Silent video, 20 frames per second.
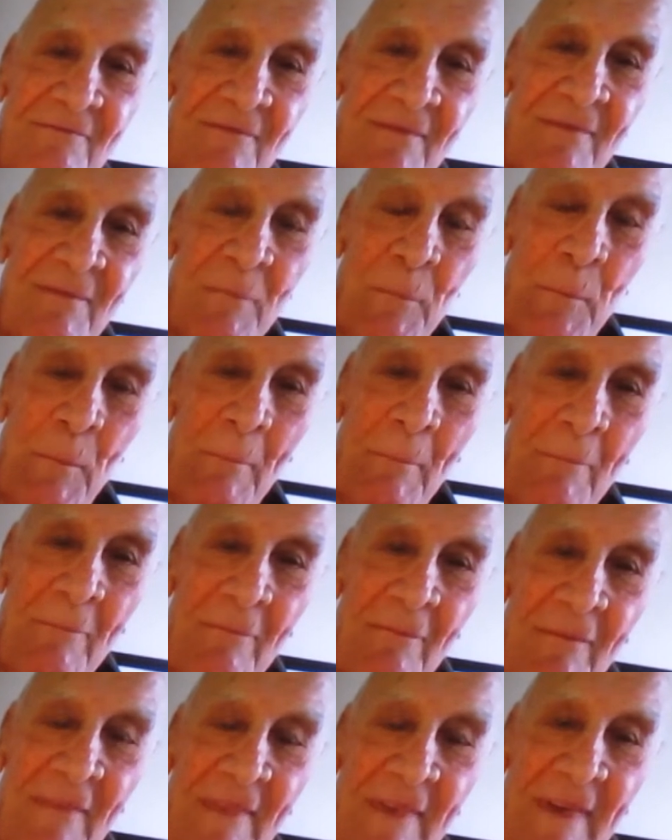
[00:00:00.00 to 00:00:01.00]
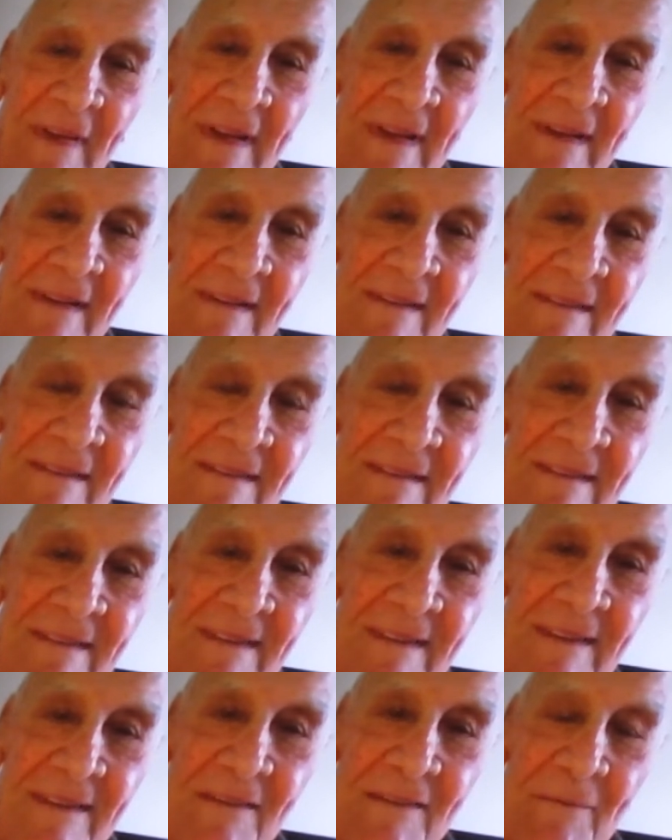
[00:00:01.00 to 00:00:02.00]
really amazing. It's been 3
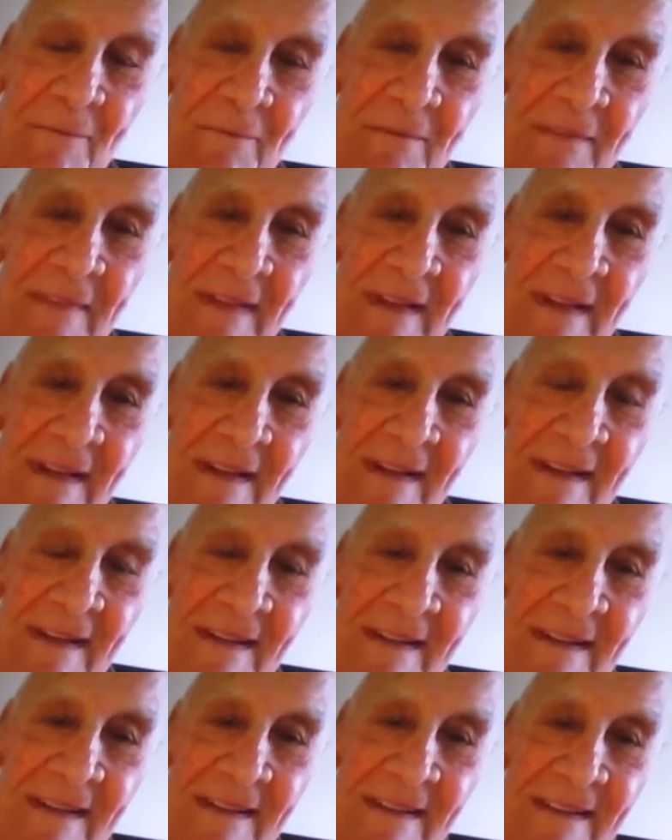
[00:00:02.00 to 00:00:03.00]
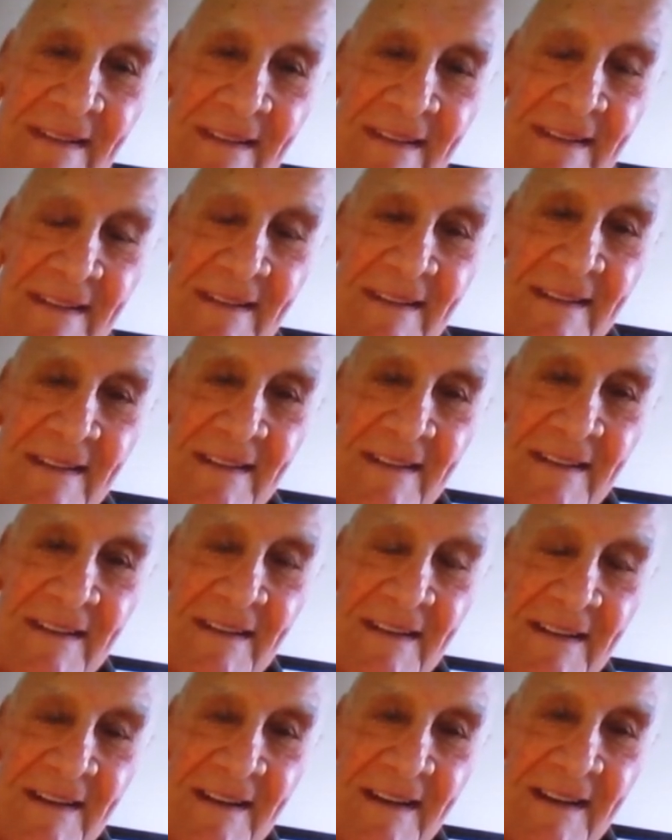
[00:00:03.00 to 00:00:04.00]
years. Now, the People Are Awesome
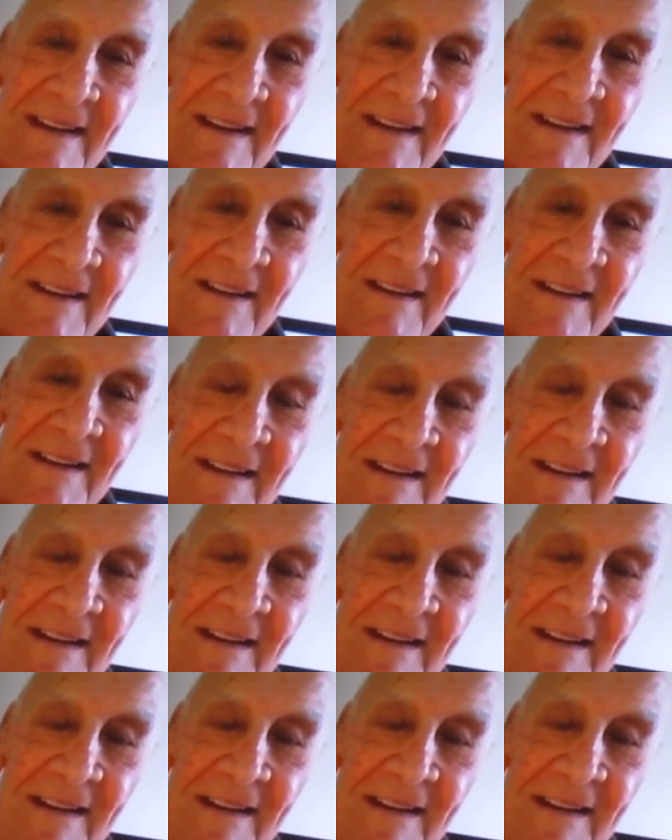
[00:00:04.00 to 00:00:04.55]
is one